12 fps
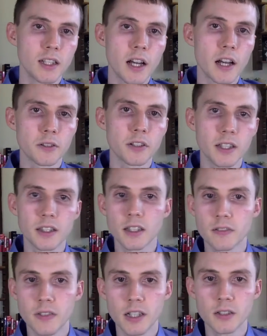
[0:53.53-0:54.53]
underneath this
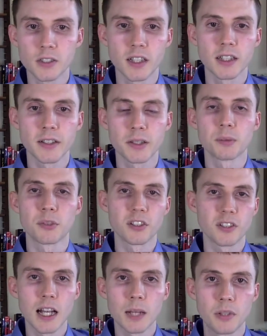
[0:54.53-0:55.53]
video, just click
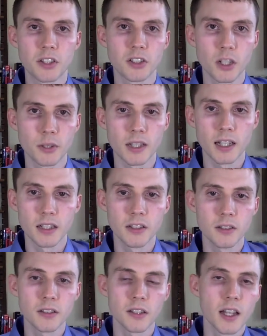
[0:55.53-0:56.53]
subscribe to the show on
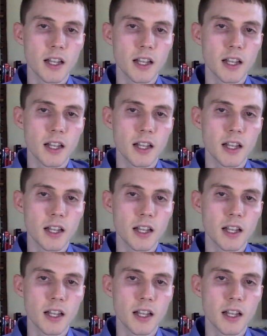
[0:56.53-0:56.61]
iTunes.